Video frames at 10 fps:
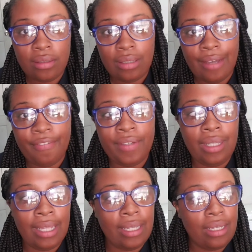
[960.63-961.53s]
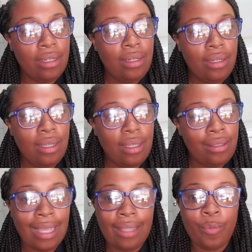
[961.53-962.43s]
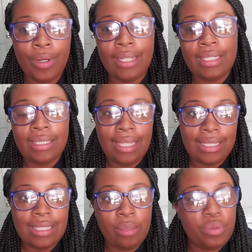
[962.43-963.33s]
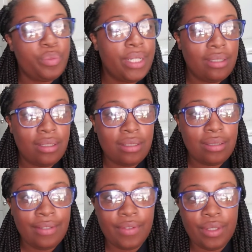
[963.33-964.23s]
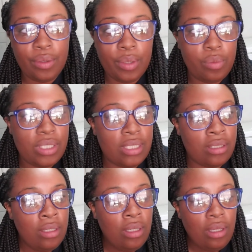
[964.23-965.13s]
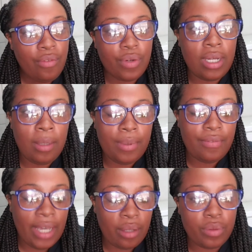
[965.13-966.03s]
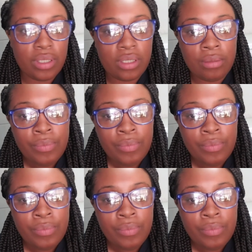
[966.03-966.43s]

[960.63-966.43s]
I feel like what I did last night was reckless, even though it was just for a couple of hours.